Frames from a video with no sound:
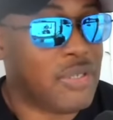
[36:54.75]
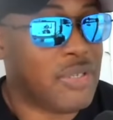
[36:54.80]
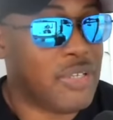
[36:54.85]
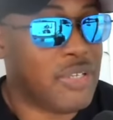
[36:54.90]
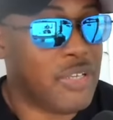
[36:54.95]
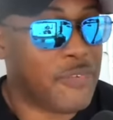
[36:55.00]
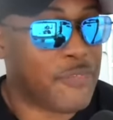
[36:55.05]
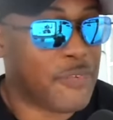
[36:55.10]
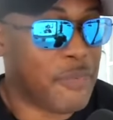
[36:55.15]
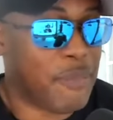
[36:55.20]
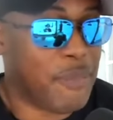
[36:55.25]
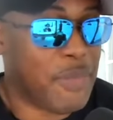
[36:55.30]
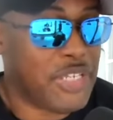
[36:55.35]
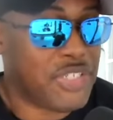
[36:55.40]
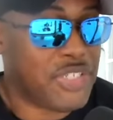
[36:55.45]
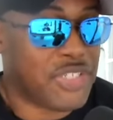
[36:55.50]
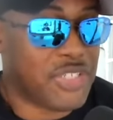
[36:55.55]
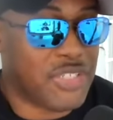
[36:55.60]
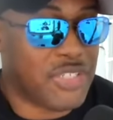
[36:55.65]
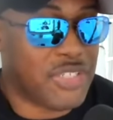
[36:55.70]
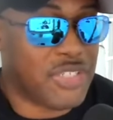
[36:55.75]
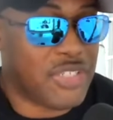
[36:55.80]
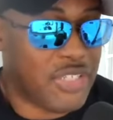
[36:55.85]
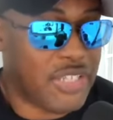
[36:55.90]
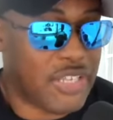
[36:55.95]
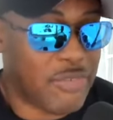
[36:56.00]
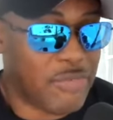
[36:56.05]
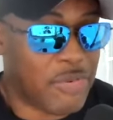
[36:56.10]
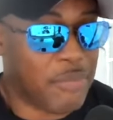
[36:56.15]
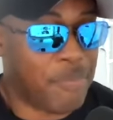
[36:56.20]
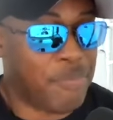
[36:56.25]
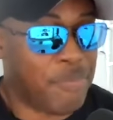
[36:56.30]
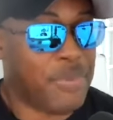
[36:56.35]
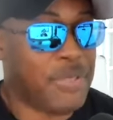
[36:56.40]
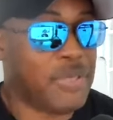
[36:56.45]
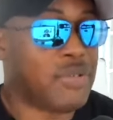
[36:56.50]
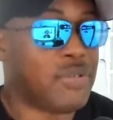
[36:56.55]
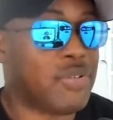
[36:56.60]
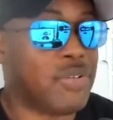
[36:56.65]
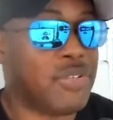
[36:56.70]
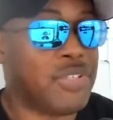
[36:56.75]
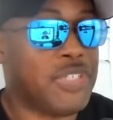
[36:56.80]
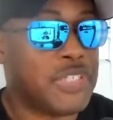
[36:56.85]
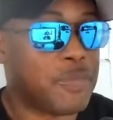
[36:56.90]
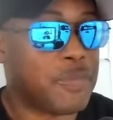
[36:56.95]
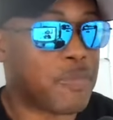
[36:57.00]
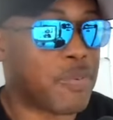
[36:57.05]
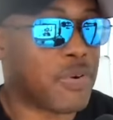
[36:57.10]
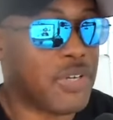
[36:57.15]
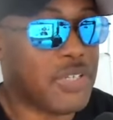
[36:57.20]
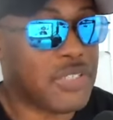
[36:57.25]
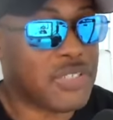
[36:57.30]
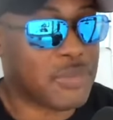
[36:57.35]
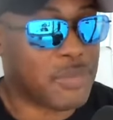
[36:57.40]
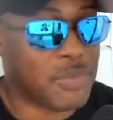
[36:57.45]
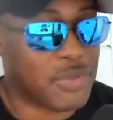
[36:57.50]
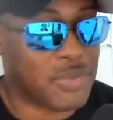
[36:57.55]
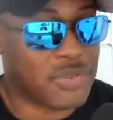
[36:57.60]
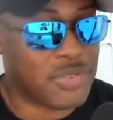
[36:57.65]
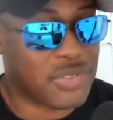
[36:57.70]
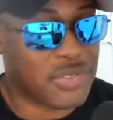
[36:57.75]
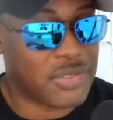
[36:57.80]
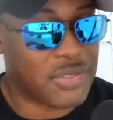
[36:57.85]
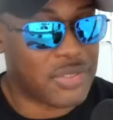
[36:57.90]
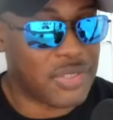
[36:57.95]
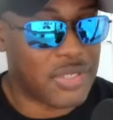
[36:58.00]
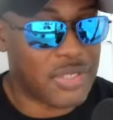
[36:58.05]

information that will build on these principles